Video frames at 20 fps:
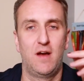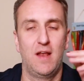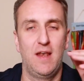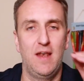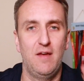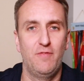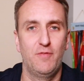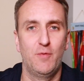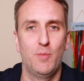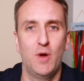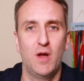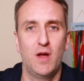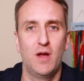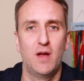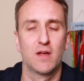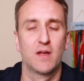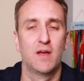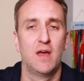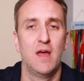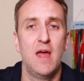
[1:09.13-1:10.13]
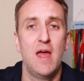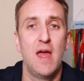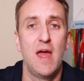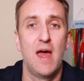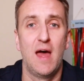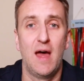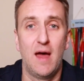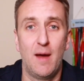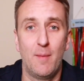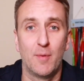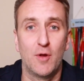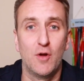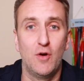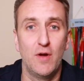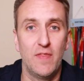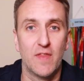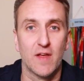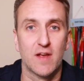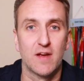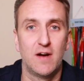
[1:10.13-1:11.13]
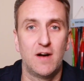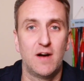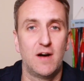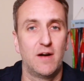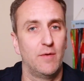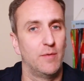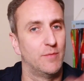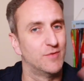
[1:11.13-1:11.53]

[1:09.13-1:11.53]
I left work, got in the car,